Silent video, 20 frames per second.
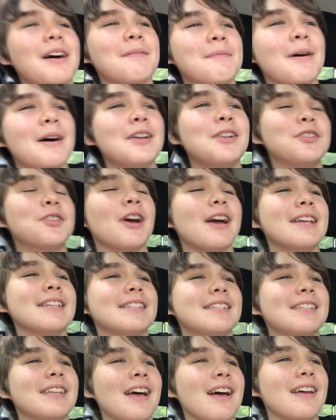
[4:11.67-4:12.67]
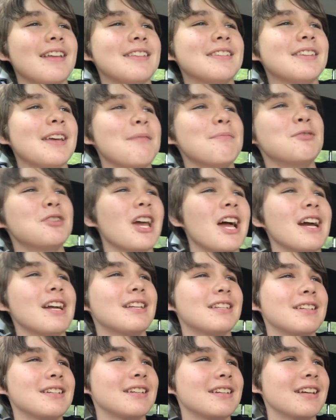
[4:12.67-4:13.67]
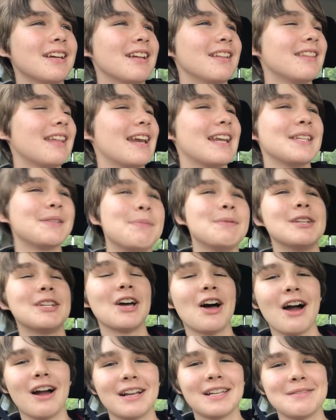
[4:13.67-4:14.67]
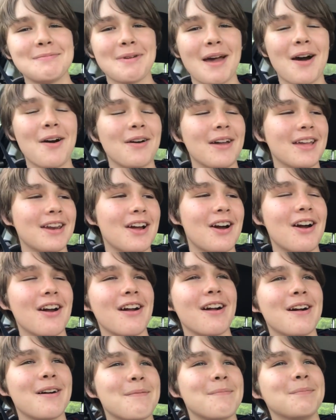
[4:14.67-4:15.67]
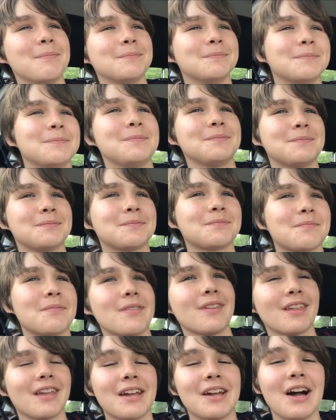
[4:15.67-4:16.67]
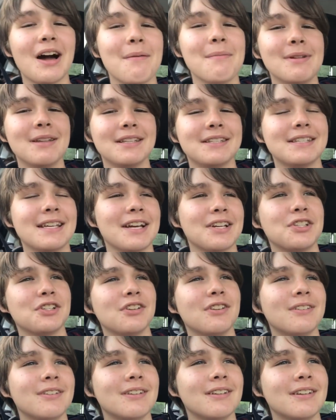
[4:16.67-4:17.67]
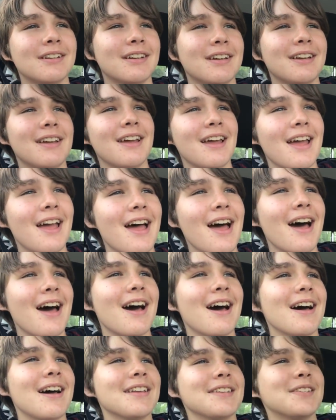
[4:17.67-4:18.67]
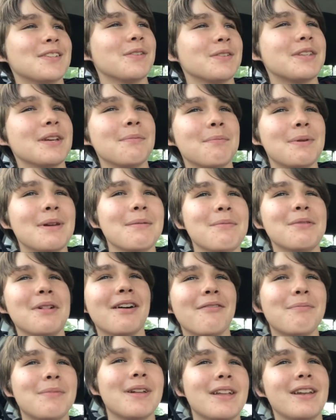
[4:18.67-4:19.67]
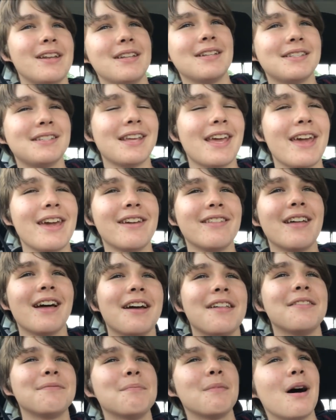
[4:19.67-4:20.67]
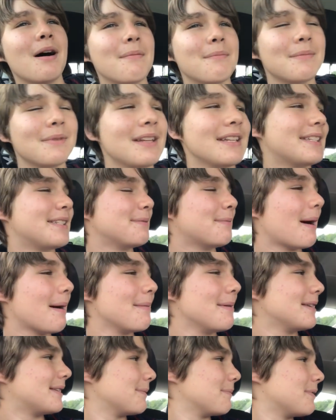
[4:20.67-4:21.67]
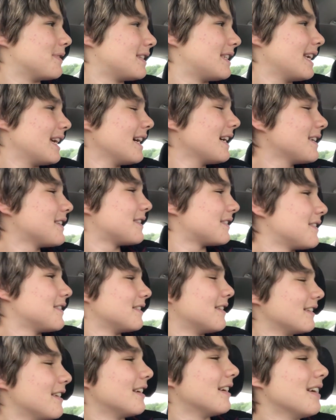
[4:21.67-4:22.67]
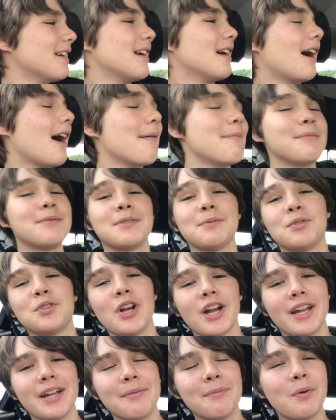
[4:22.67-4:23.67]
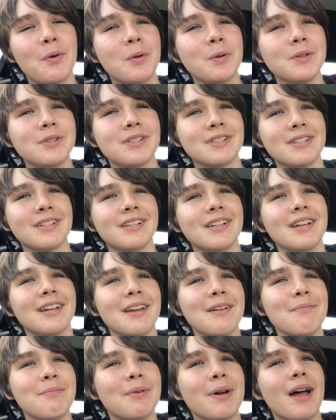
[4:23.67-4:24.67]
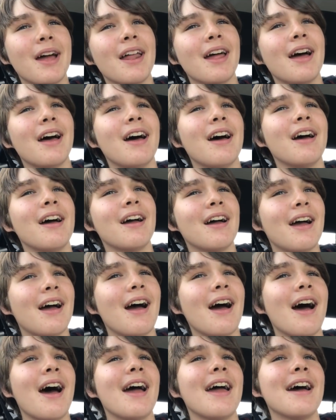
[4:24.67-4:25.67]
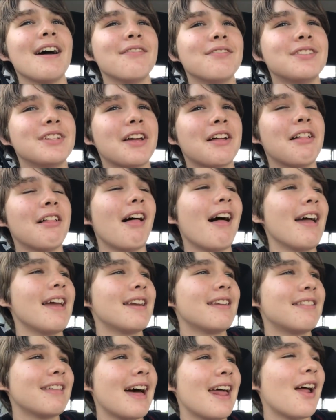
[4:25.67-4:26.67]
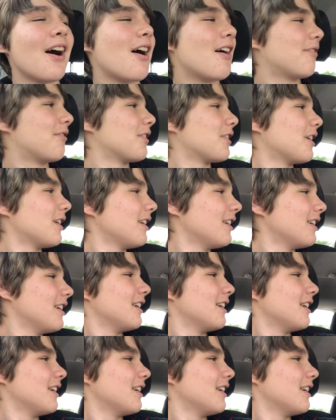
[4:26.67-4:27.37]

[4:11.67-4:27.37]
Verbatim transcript: um, address a subject that has been talked about in our um, comment section. Uh, so some people have been saying that mom needs to buy me some sticks, um, some trekking poles, but uh, I have declined that offer